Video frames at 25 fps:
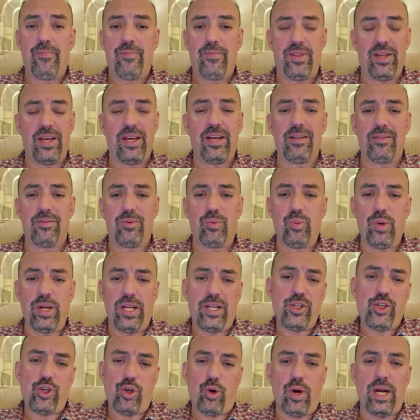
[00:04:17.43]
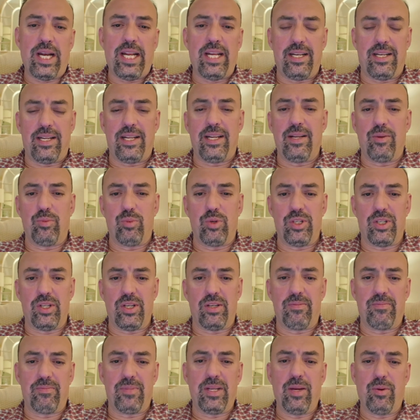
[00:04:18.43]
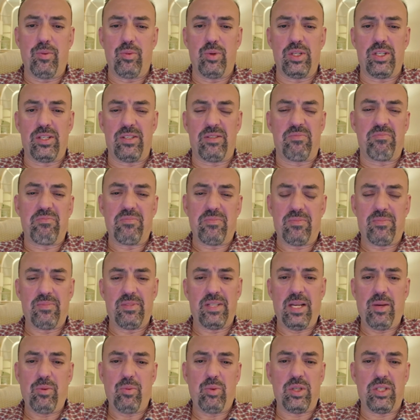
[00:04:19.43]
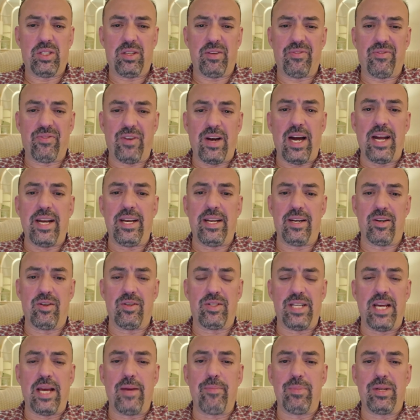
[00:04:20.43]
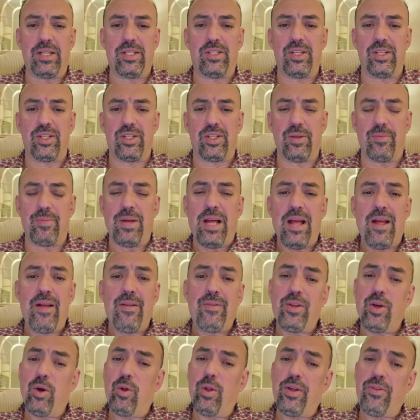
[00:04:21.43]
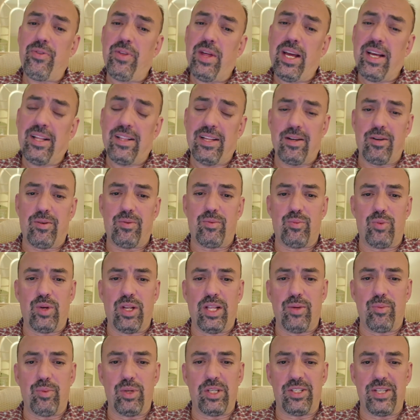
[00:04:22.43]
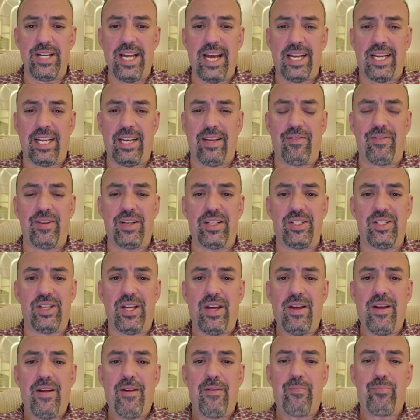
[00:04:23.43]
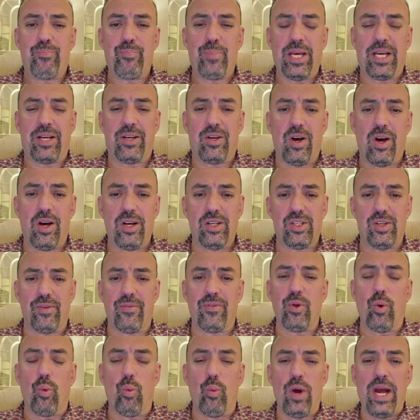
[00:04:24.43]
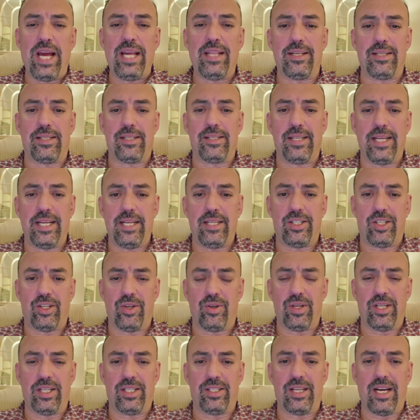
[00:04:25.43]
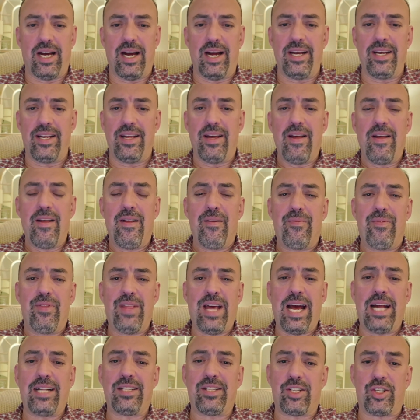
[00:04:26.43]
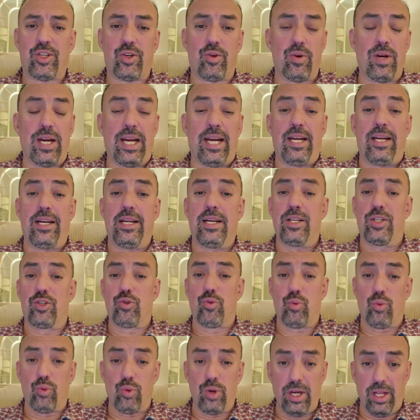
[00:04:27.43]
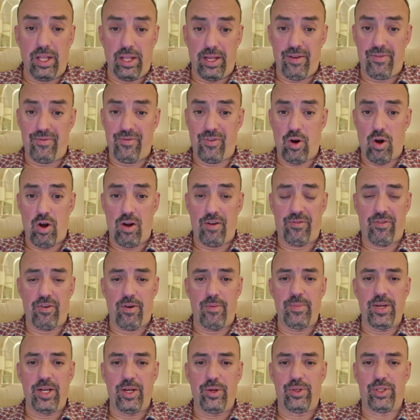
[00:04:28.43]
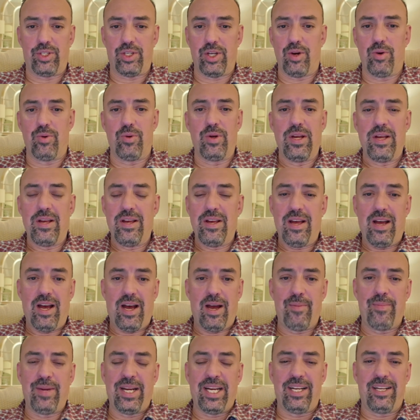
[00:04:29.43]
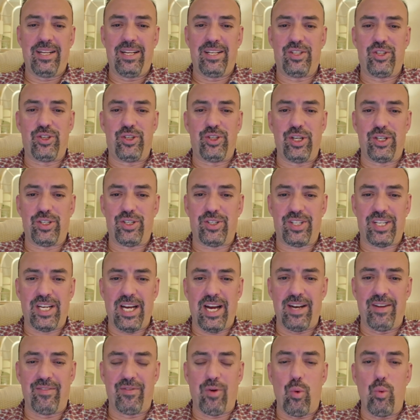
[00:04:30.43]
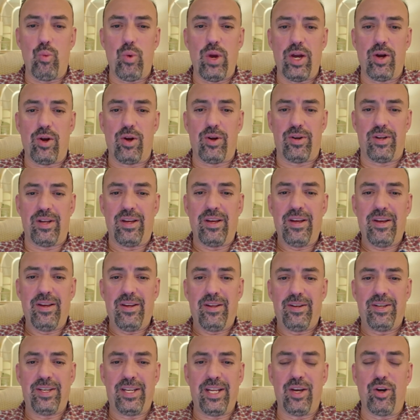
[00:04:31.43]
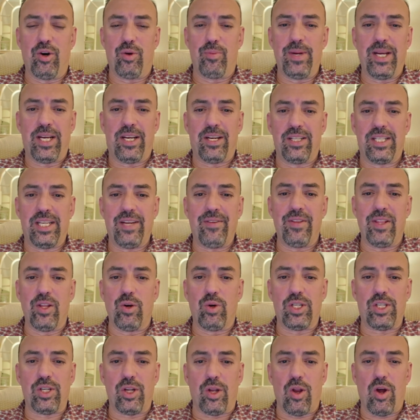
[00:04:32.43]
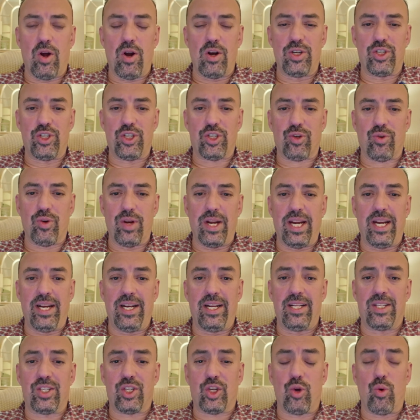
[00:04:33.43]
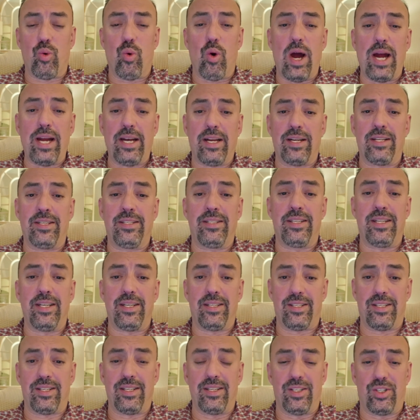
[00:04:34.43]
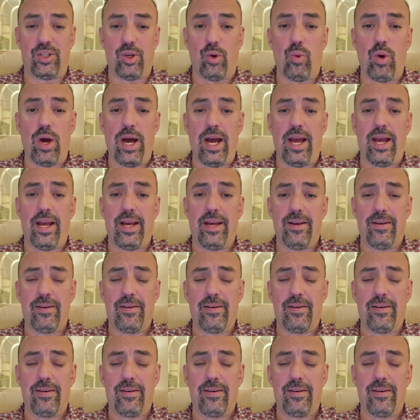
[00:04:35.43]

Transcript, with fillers: Then we enjoyed it, and it was a it was it was a fine entertainment system. The only thing that really was negative is because of the way the seats are designed, that screen is really far from you. So, I mean, it's just kind of a weird deal because even though it's a large screen, it's quite a distance away.